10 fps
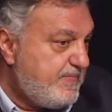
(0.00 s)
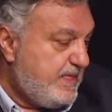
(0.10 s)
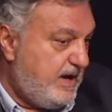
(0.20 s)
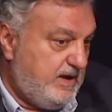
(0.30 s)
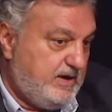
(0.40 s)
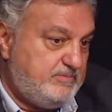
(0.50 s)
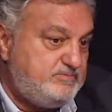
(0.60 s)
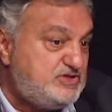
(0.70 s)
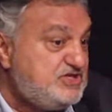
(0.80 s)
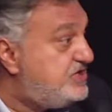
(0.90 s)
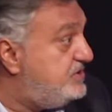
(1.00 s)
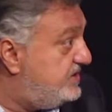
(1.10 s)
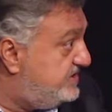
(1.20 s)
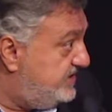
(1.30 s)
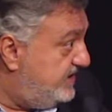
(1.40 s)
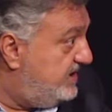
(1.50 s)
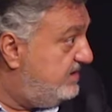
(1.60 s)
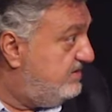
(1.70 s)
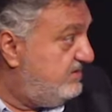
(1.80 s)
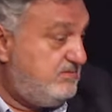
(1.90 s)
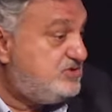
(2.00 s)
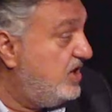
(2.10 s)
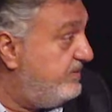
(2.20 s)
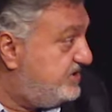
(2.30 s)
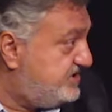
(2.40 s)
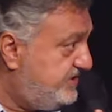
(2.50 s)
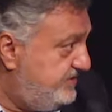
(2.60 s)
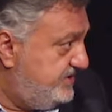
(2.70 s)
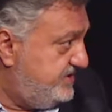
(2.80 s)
um, security, cybersecurity,